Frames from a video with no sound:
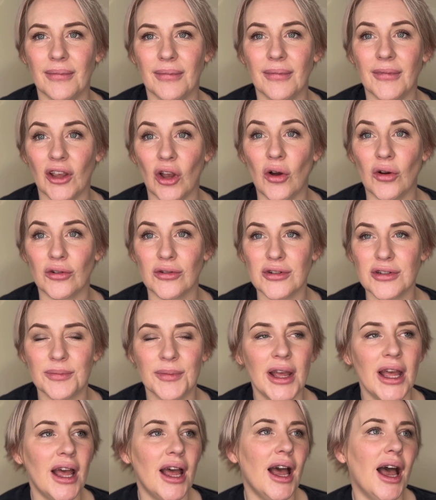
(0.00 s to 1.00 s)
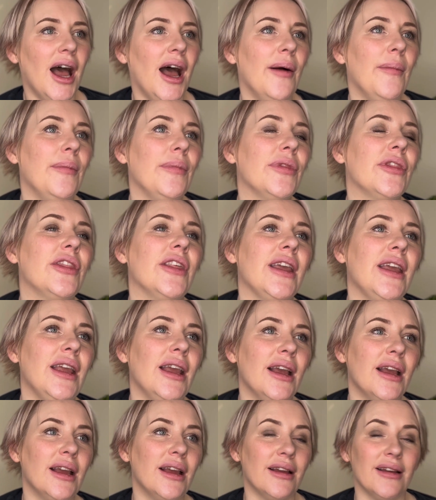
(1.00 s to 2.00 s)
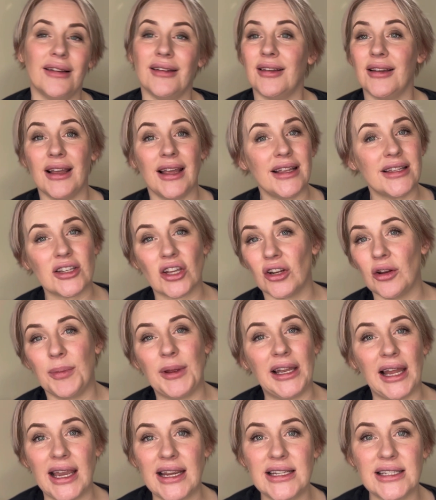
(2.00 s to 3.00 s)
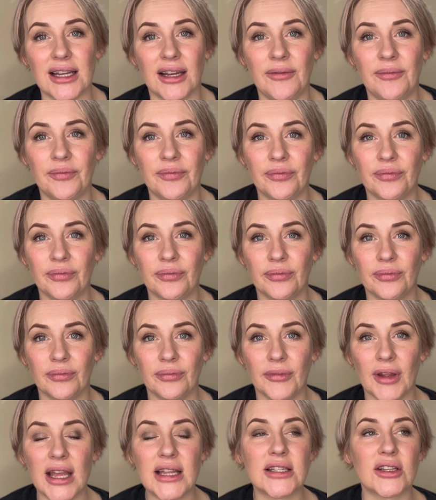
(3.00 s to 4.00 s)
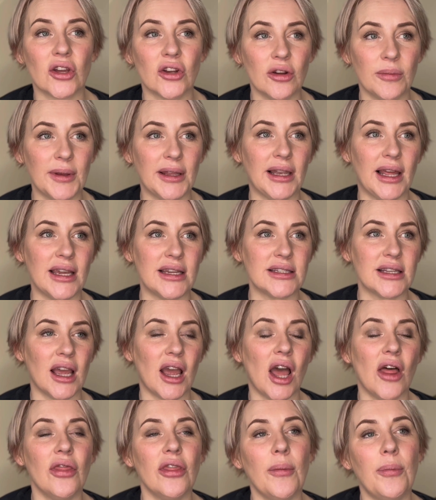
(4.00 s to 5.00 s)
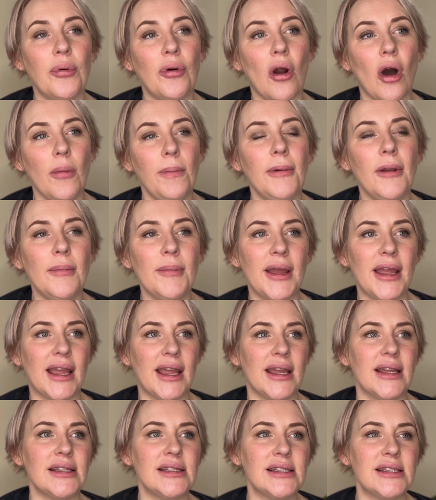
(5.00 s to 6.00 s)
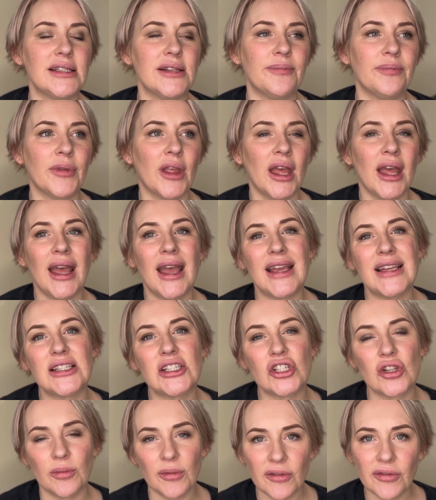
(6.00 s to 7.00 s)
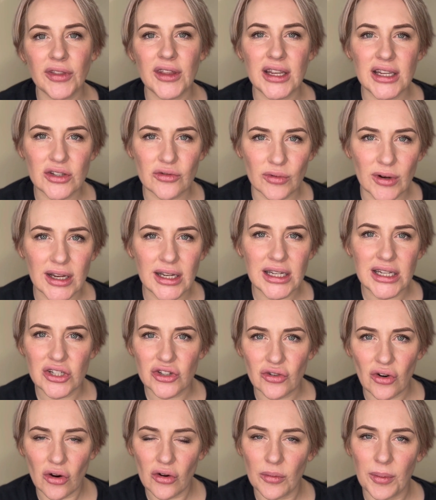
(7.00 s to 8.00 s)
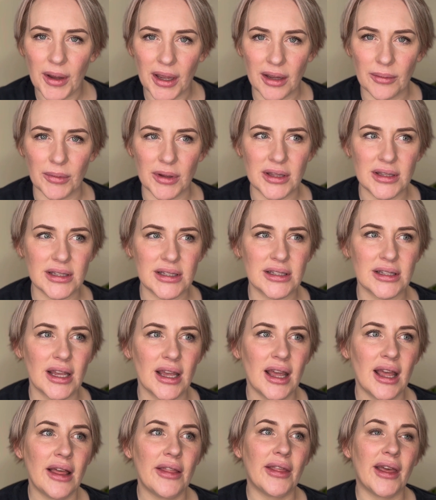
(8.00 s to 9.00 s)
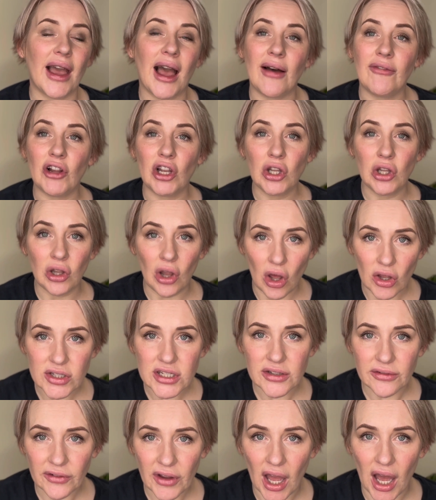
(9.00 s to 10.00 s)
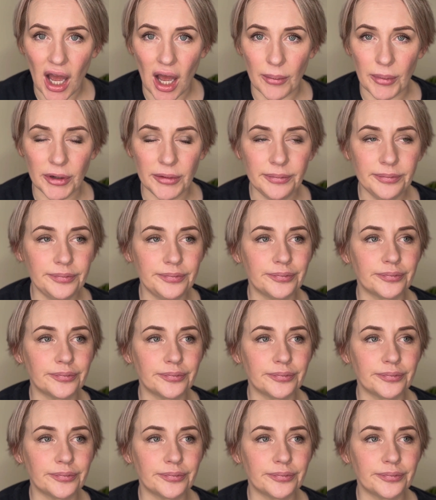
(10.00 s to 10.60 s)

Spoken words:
Cockerels. It's going to be laser. It's going to be laser. And the problem is some of these really strong pigments, they have a lot of carbon.